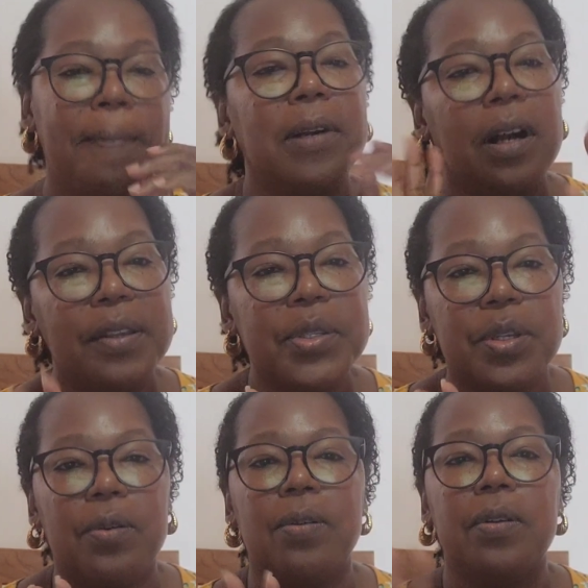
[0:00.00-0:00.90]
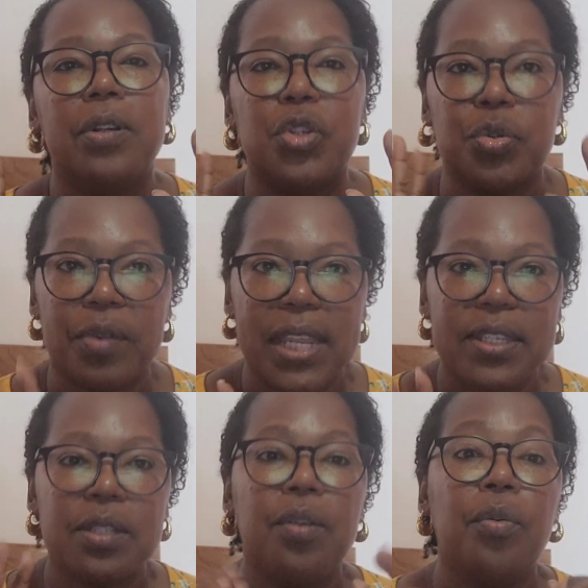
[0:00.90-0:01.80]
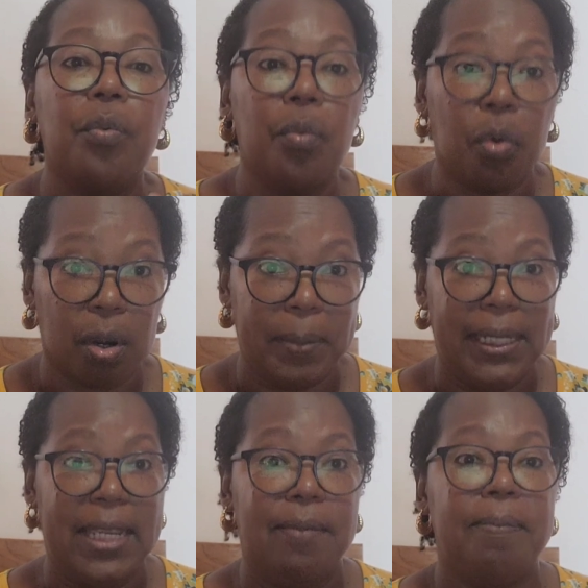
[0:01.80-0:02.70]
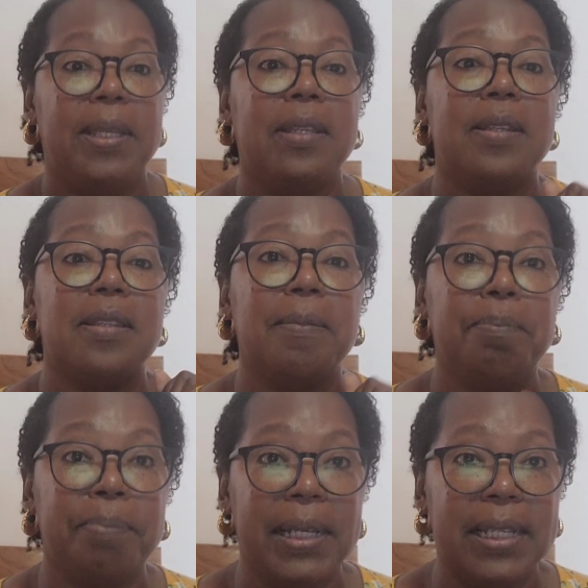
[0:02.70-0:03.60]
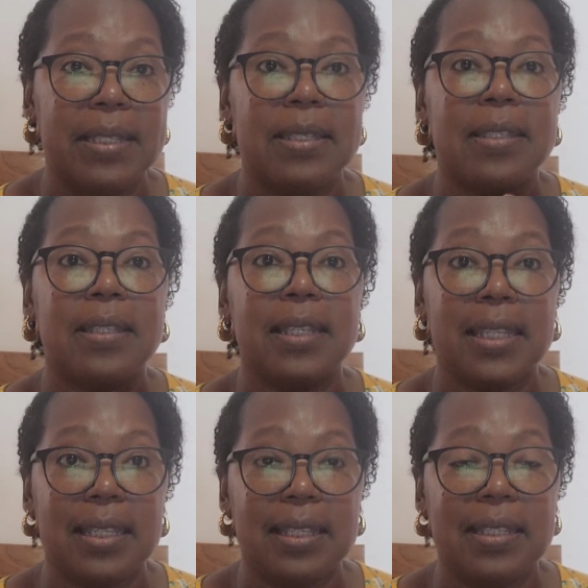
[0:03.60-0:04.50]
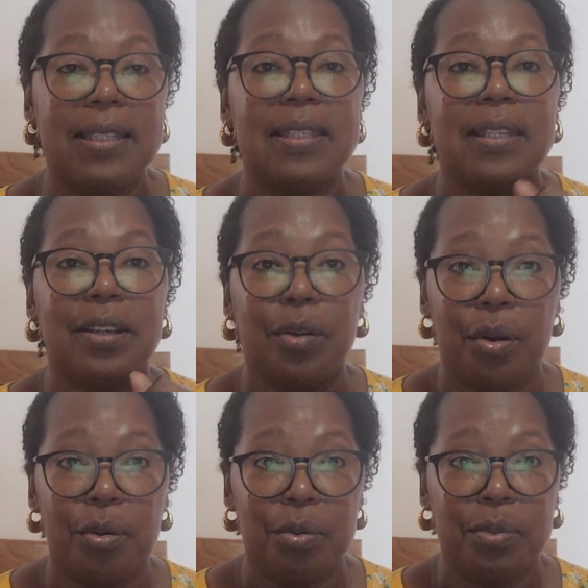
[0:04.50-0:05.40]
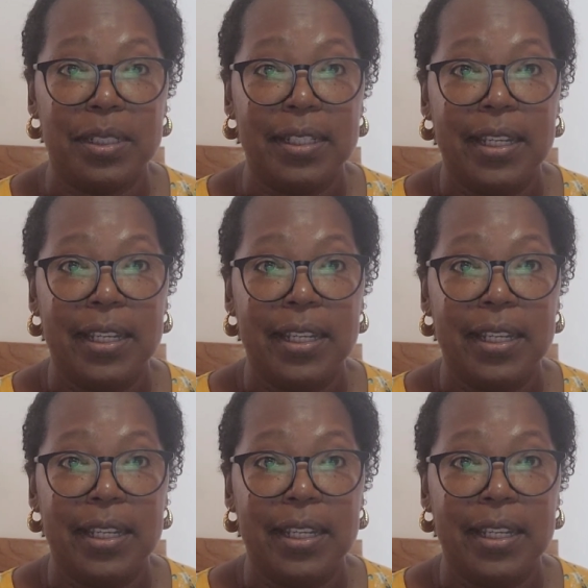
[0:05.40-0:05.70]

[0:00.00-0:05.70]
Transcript: Also, dress warmly because the bus is cold.